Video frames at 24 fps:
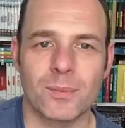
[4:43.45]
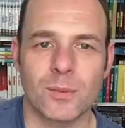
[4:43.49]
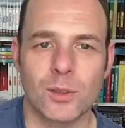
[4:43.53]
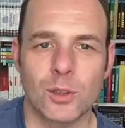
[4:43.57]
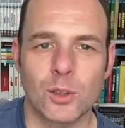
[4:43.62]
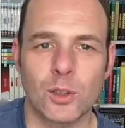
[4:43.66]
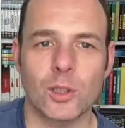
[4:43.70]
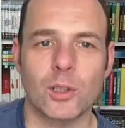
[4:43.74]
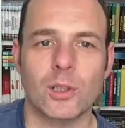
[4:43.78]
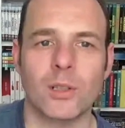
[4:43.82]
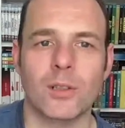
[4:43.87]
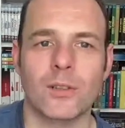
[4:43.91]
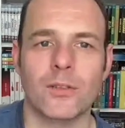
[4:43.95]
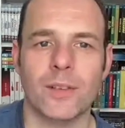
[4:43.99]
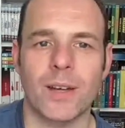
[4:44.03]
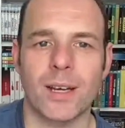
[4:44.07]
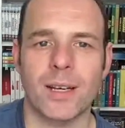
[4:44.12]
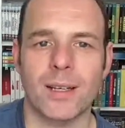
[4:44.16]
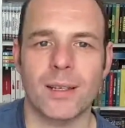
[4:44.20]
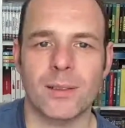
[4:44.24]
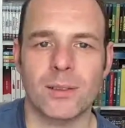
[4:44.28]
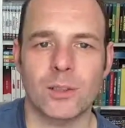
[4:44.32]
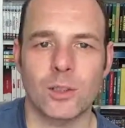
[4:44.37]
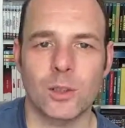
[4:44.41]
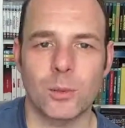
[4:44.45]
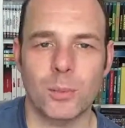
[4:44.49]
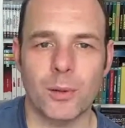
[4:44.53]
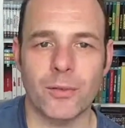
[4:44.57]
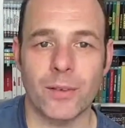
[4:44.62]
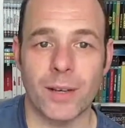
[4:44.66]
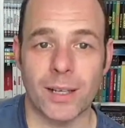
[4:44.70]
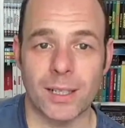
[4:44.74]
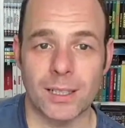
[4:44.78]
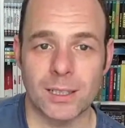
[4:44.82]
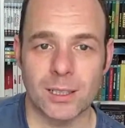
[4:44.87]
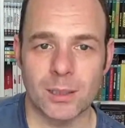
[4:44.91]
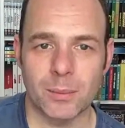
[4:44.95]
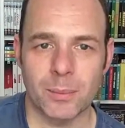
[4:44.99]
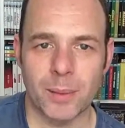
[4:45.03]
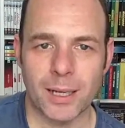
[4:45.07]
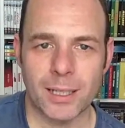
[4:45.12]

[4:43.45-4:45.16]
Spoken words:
supervised by